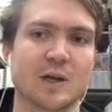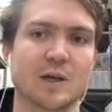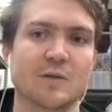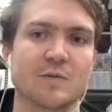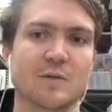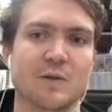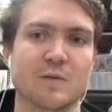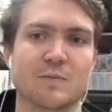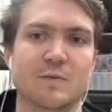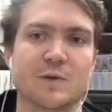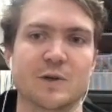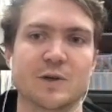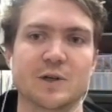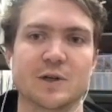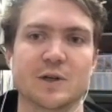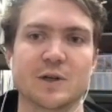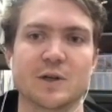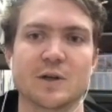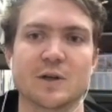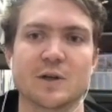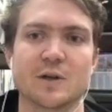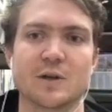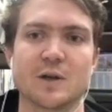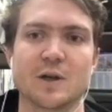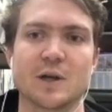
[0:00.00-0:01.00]
If I'm
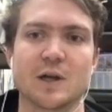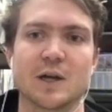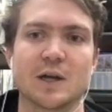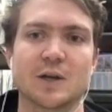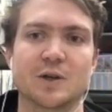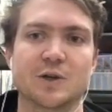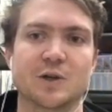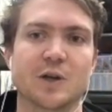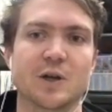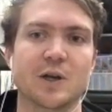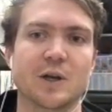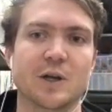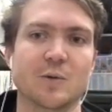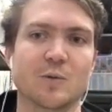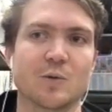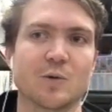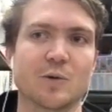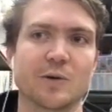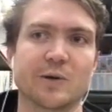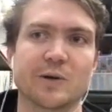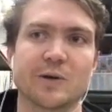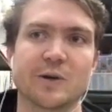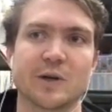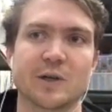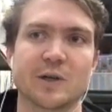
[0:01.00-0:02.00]
fishing uh, dirty
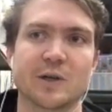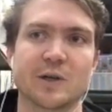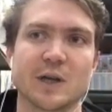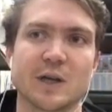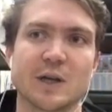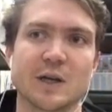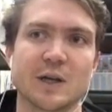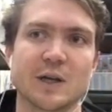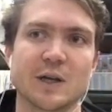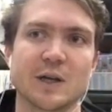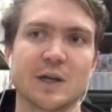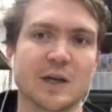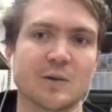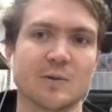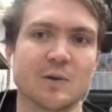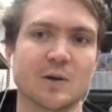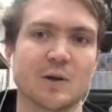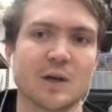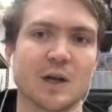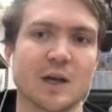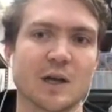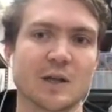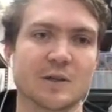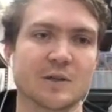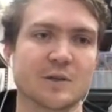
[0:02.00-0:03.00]
water on a sunny day,
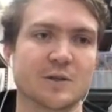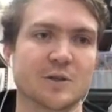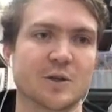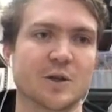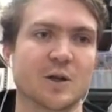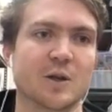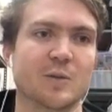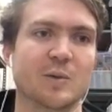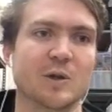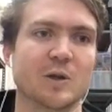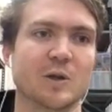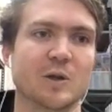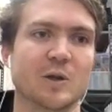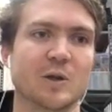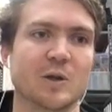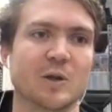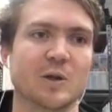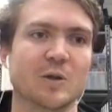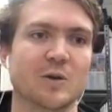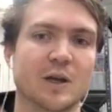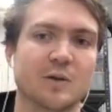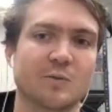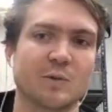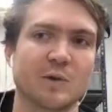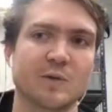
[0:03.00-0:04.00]
what colours should I be
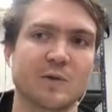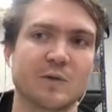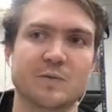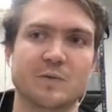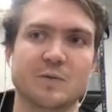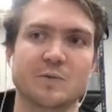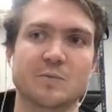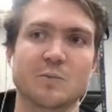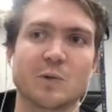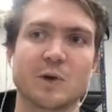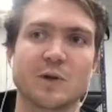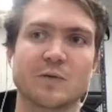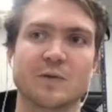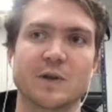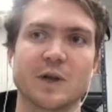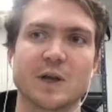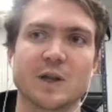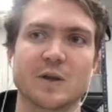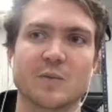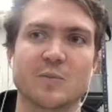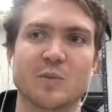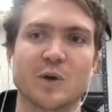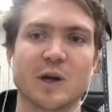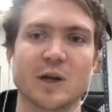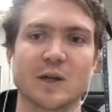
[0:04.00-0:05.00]
looking at? And we've,
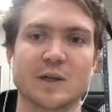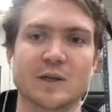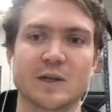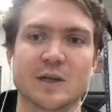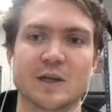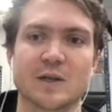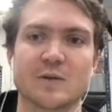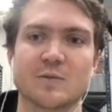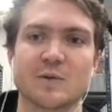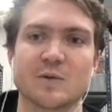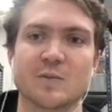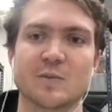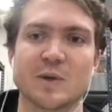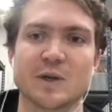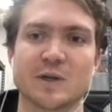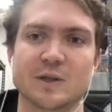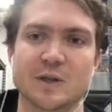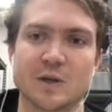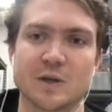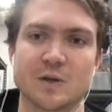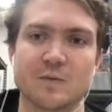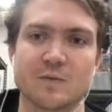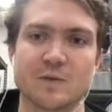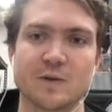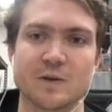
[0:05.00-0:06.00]
we've done the breakdown with
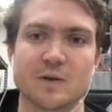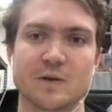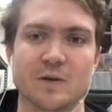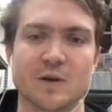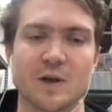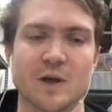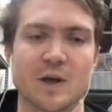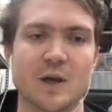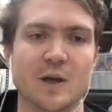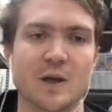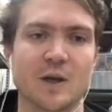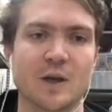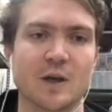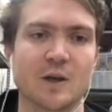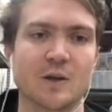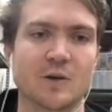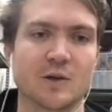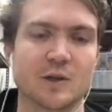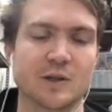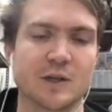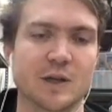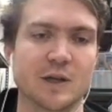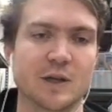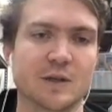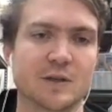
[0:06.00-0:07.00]
myself and
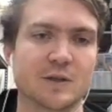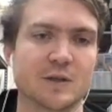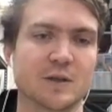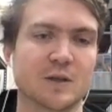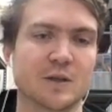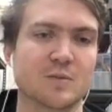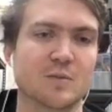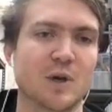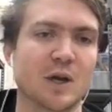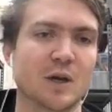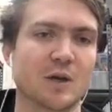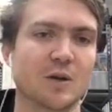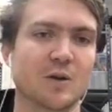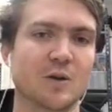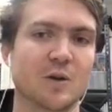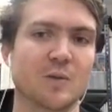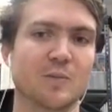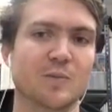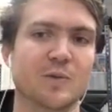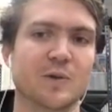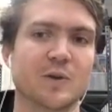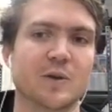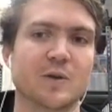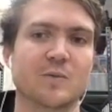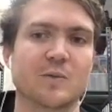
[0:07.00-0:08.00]
Chris Hicks and Mark
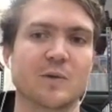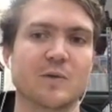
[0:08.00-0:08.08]
Crumpton.